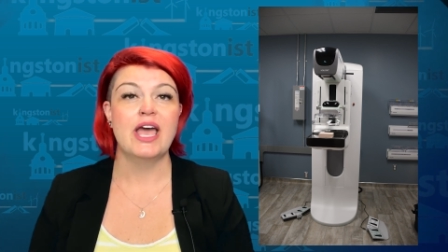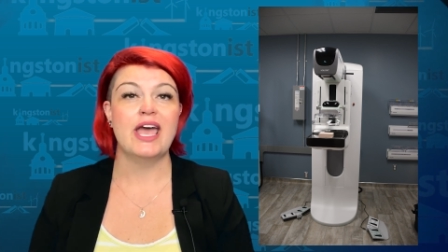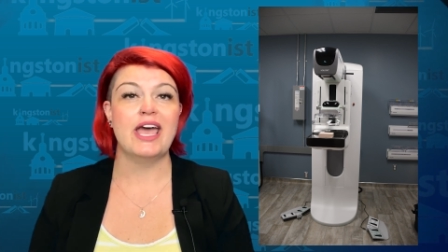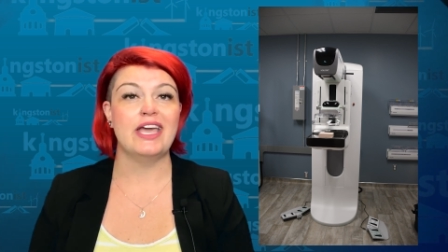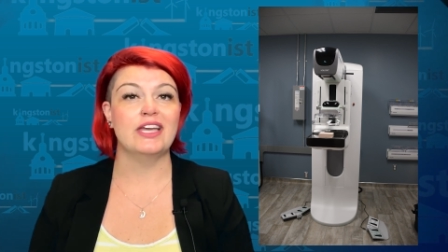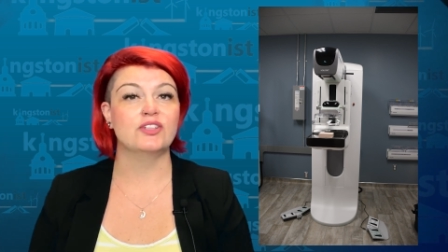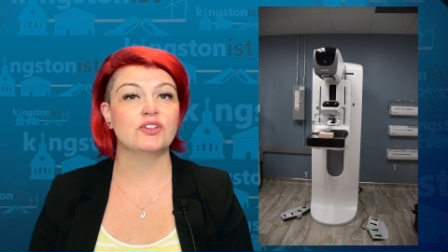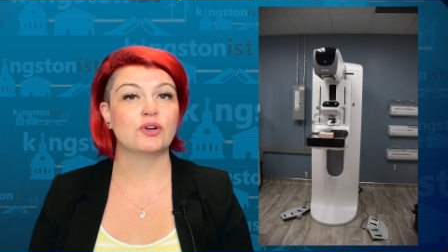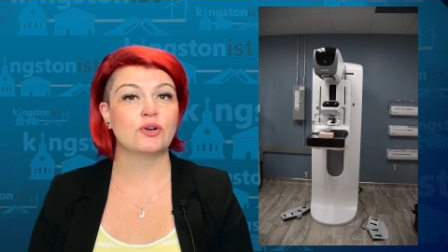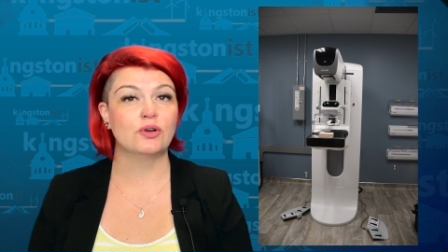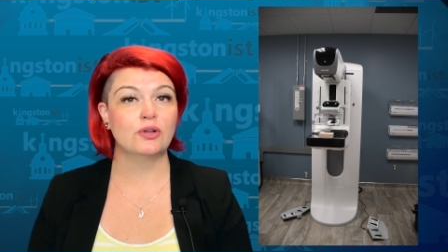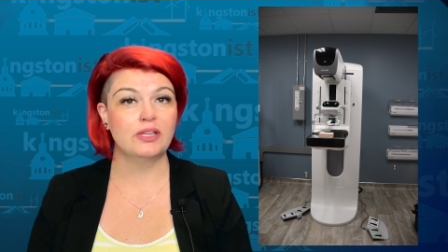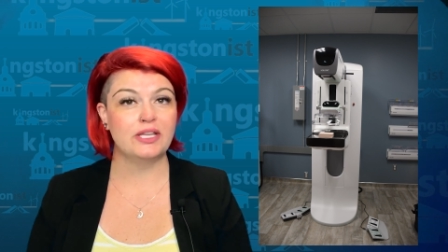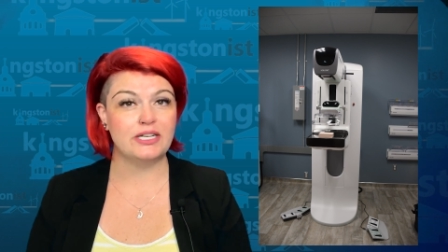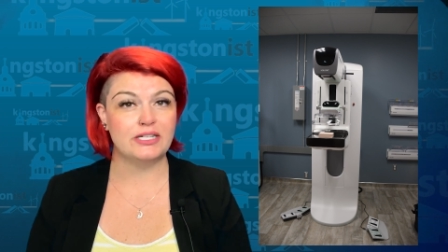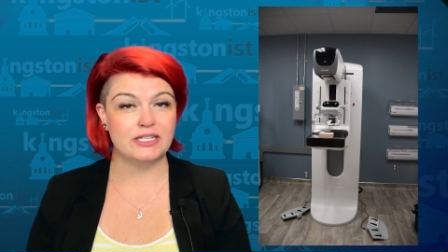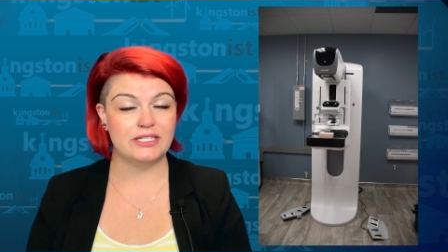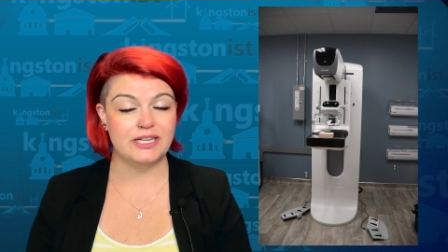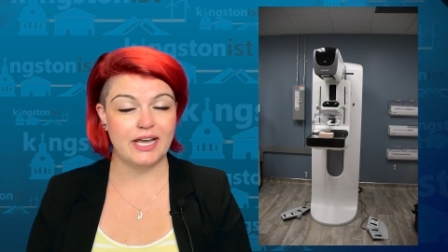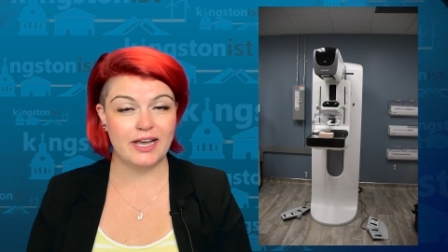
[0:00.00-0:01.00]
and
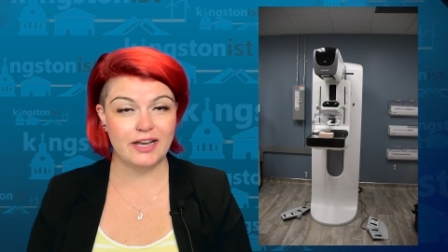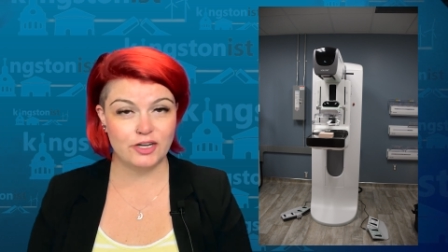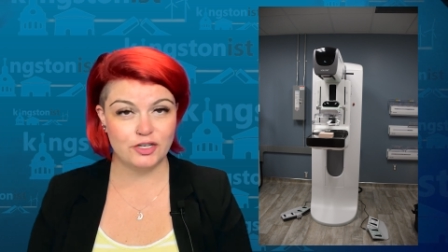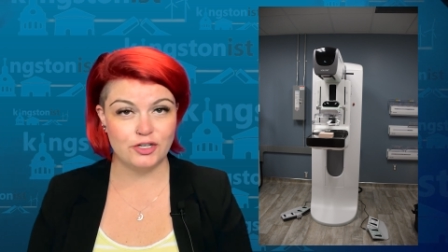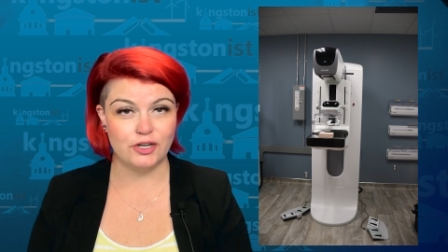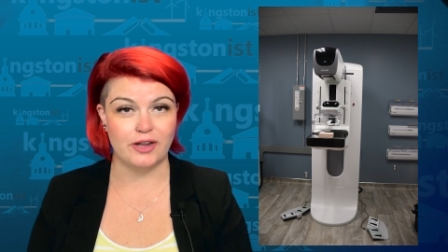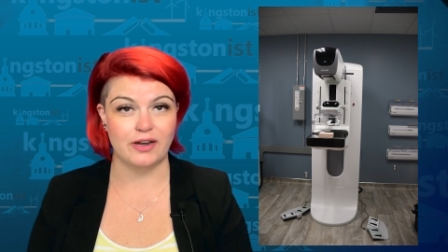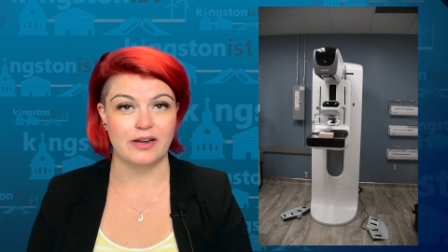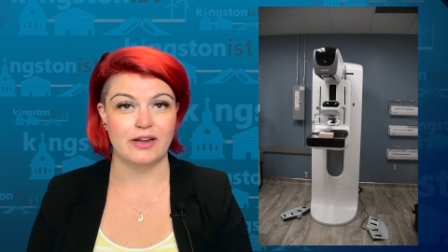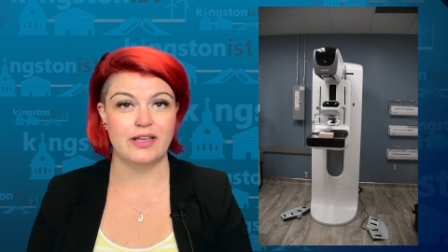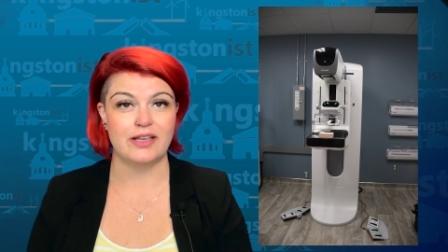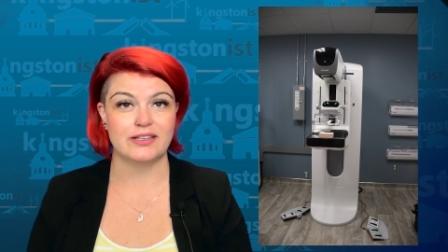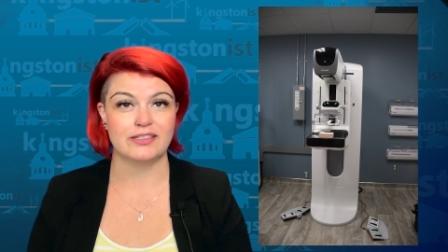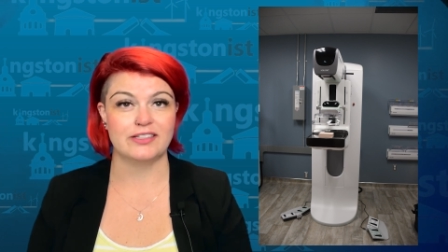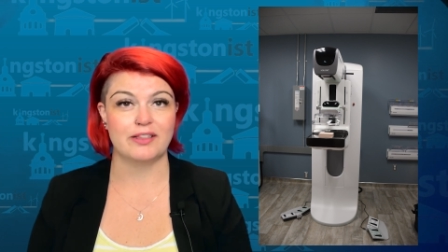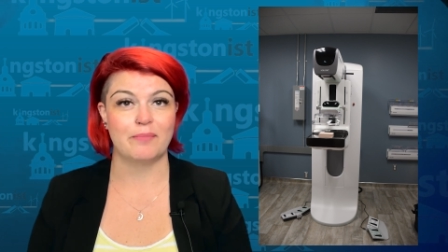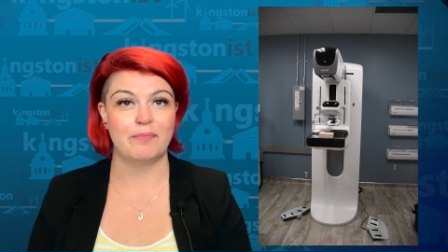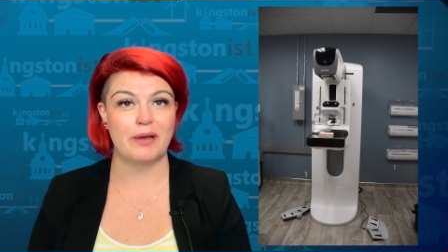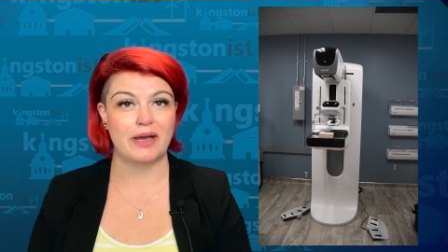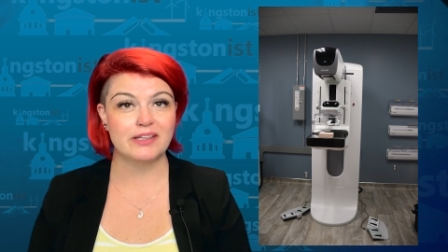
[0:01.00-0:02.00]
early detection is
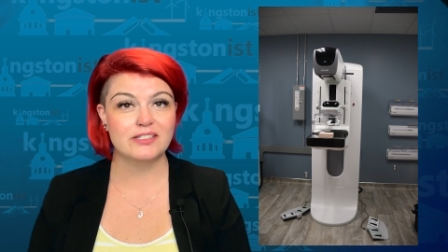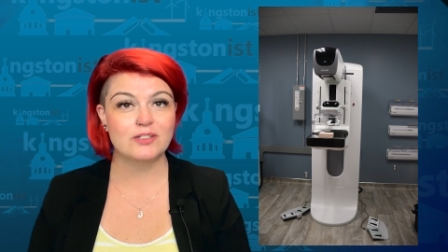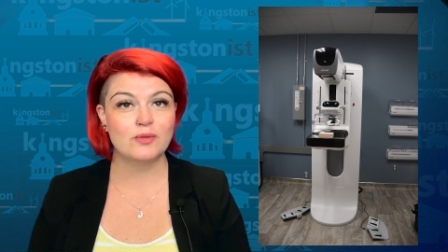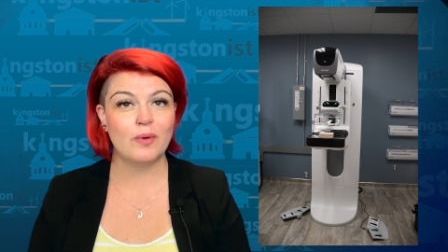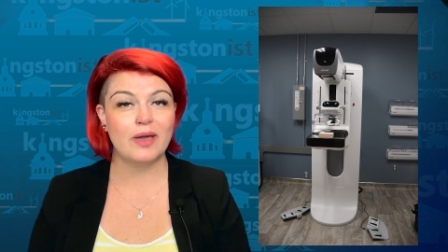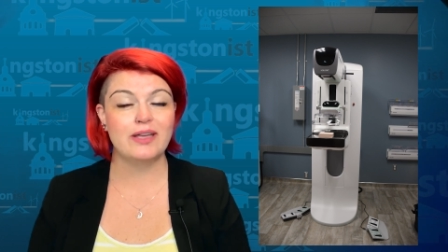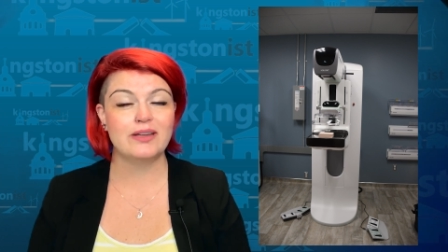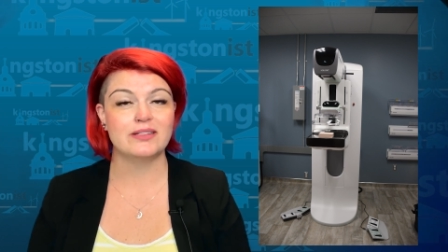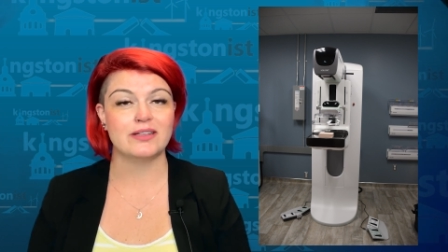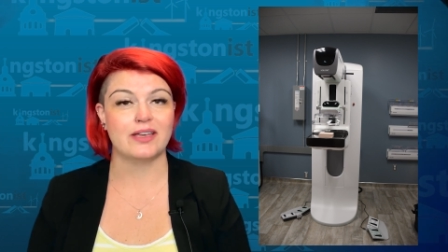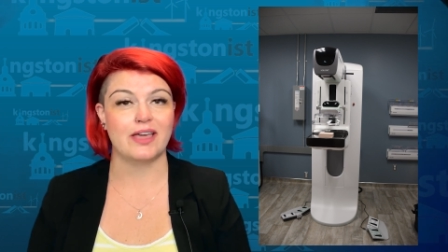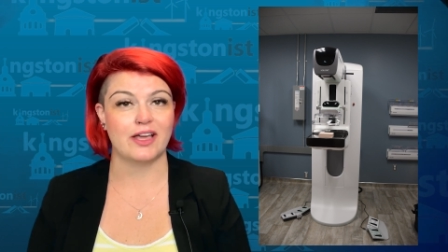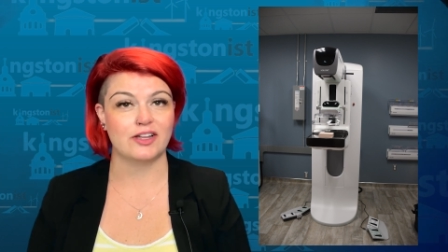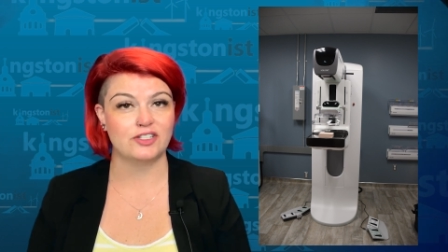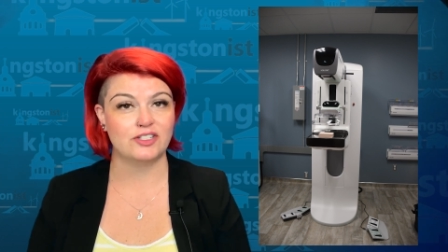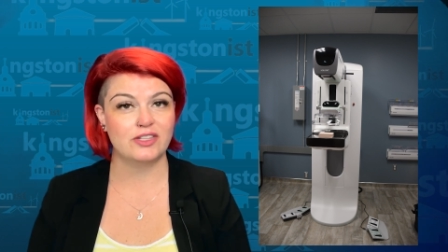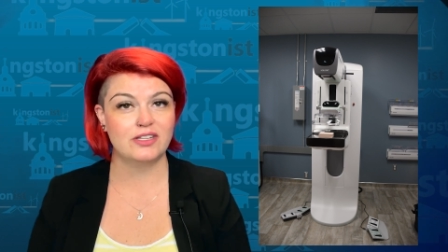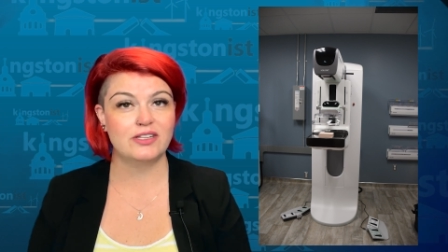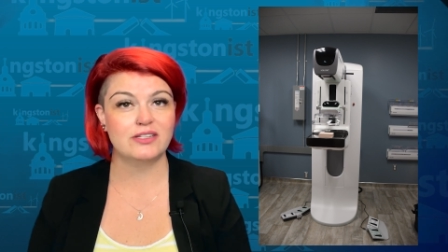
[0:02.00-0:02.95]
the best way to catch the